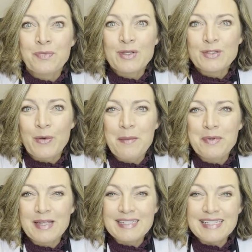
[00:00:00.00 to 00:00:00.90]
So
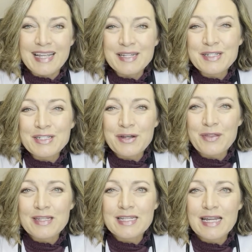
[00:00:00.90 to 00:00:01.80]
I'm excited to share
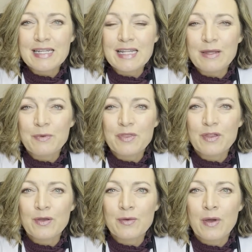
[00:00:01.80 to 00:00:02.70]
that technique with
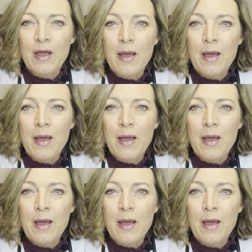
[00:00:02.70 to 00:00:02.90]
you,